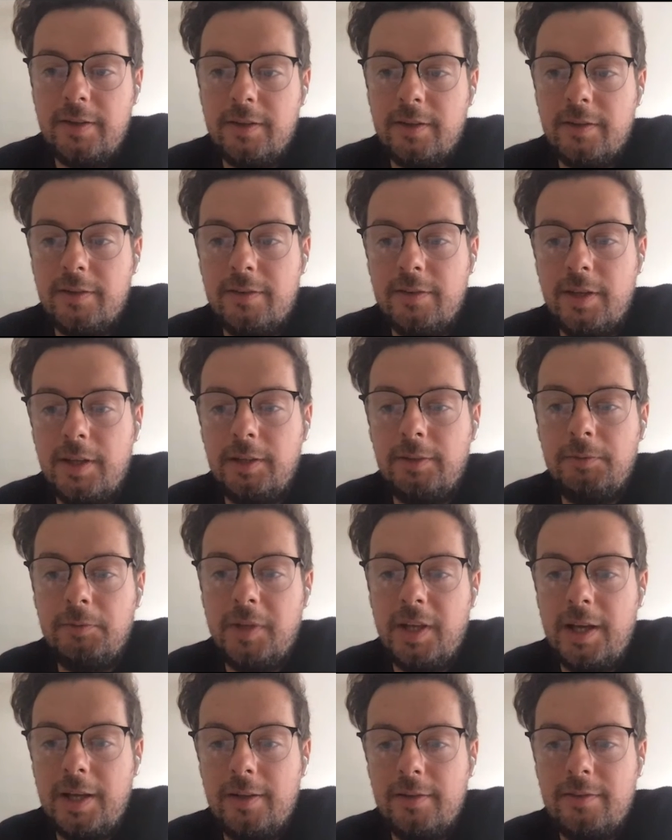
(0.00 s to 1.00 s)
and you can
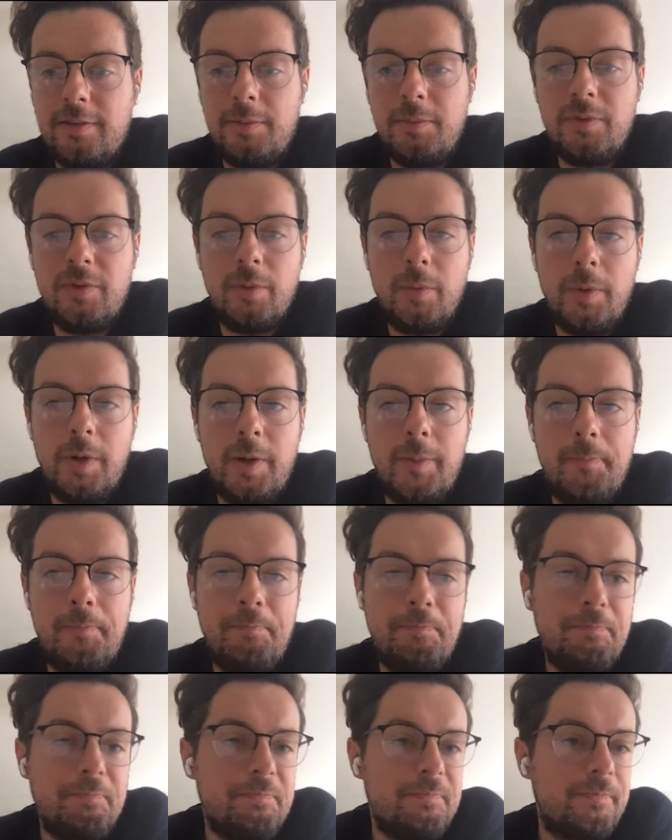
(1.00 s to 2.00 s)
see, yeah, it seems to
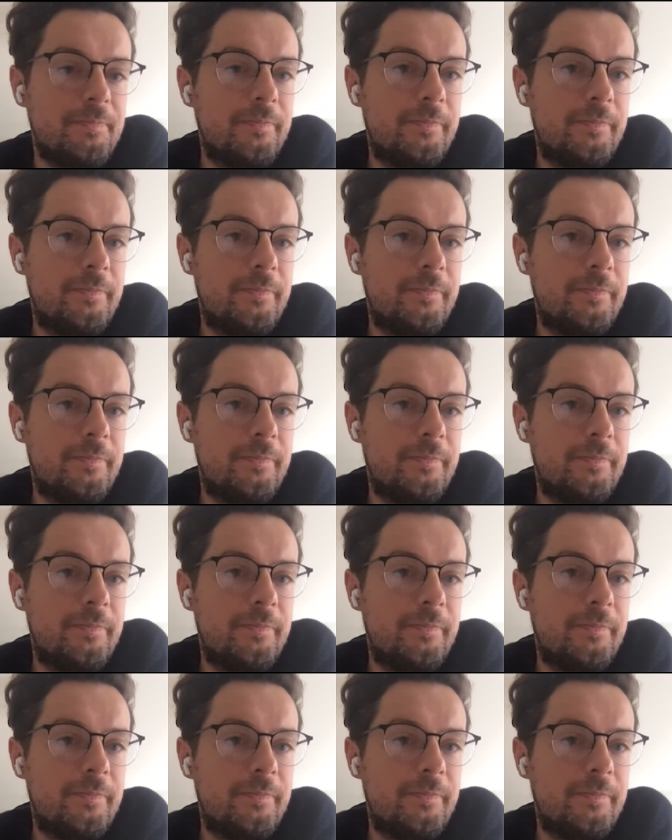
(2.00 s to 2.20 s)
work.